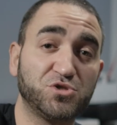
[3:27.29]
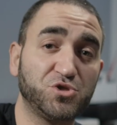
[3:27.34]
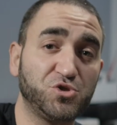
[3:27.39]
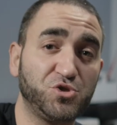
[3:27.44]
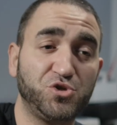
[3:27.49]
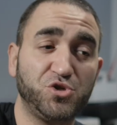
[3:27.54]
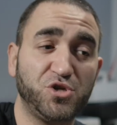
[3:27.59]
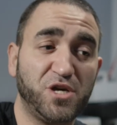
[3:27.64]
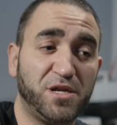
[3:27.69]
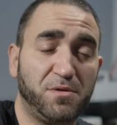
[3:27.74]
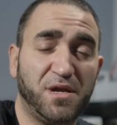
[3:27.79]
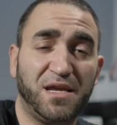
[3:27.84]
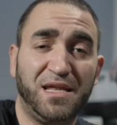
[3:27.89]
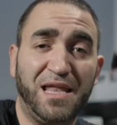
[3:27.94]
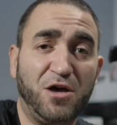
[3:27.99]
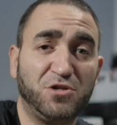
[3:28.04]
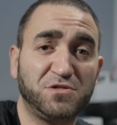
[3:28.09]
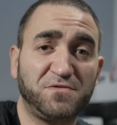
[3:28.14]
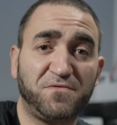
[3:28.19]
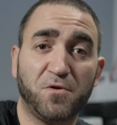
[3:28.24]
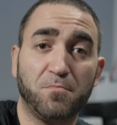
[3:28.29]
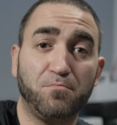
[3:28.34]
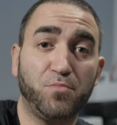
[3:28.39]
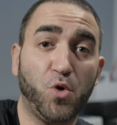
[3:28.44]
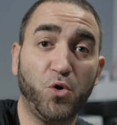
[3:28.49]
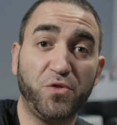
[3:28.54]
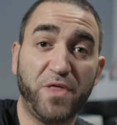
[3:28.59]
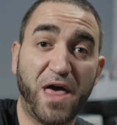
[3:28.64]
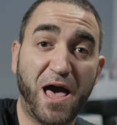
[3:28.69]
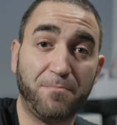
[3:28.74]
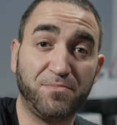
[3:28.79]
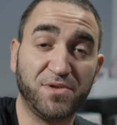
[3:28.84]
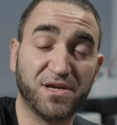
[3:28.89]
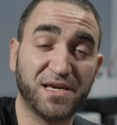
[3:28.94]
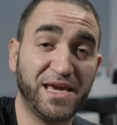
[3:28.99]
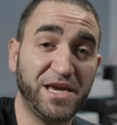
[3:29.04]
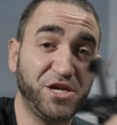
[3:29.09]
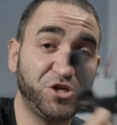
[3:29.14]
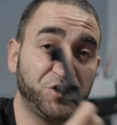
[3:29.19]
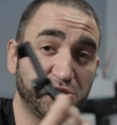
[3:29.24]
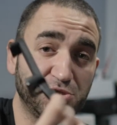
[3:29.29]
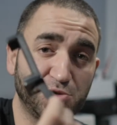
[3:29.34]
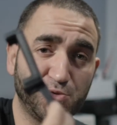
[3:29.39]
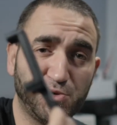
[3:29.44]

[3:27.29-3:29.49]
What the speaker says: So it allows for both applications,